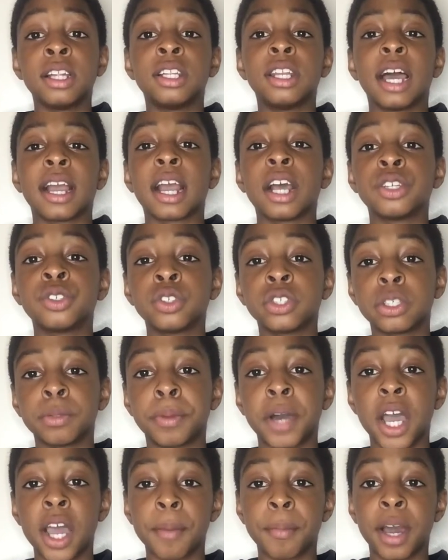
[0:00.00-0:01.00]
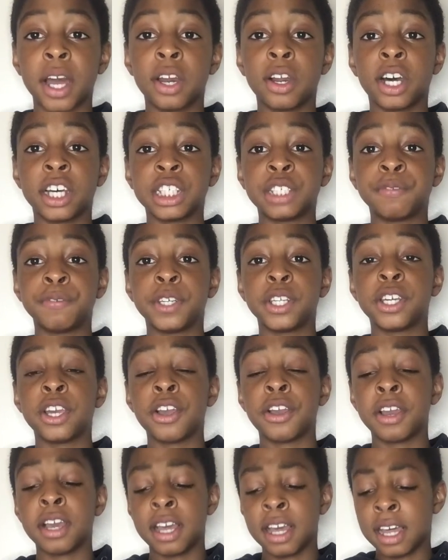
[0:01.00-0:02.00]
like I talked about in my last
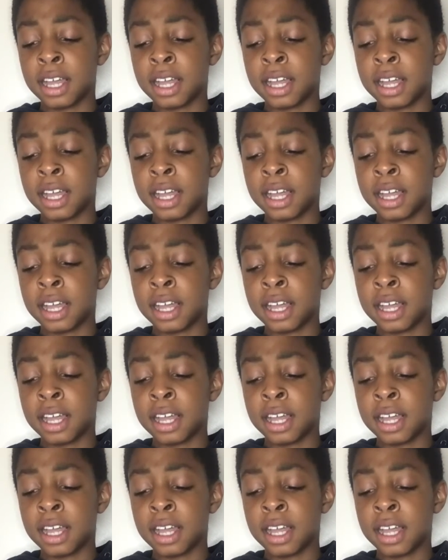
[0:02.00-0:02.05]
video,